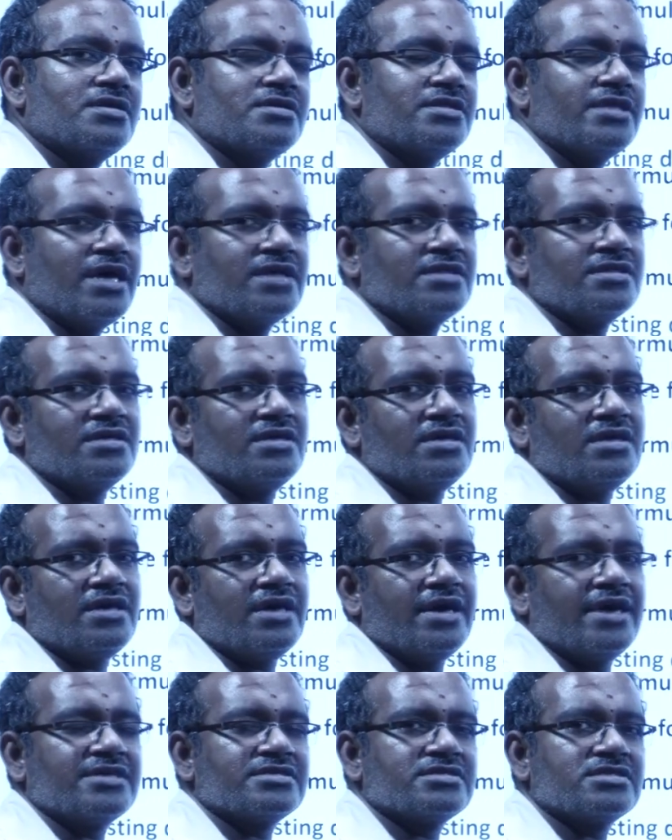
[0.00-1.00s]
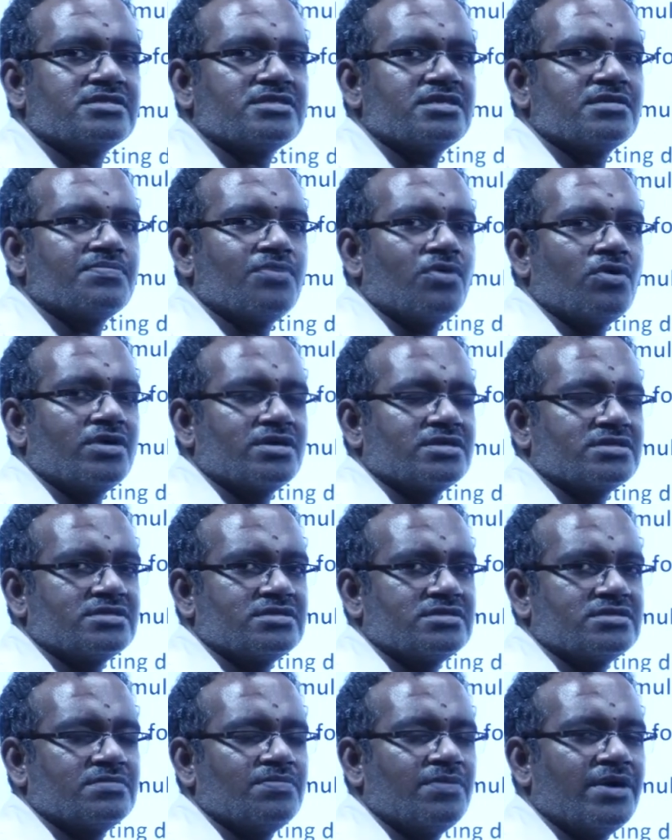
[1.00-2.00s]
than the existing
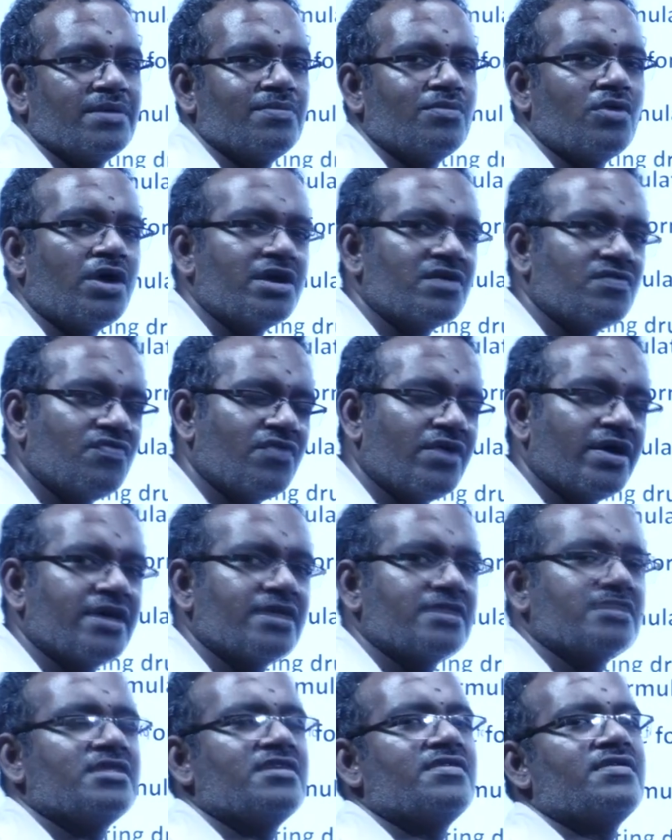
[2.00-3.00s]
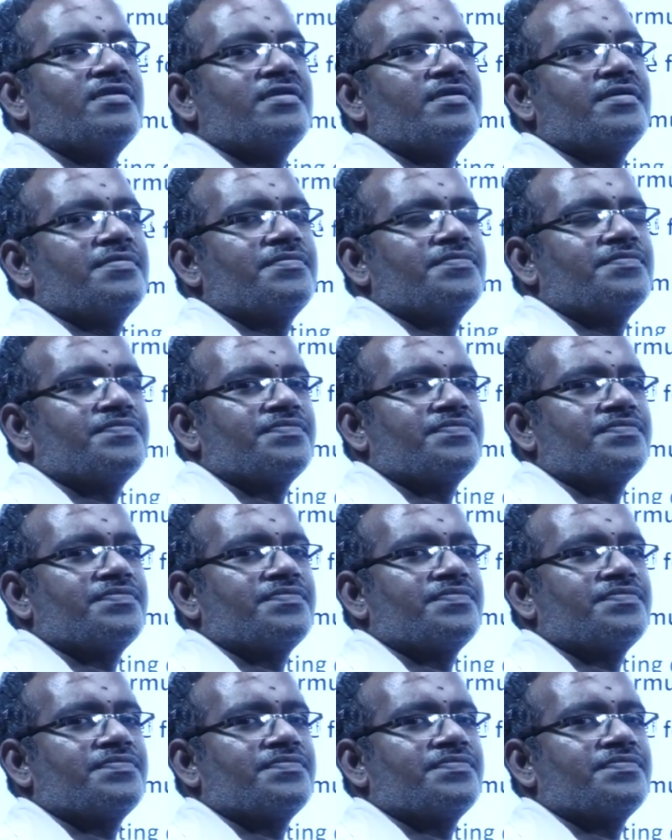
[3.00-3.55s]
products by modifying the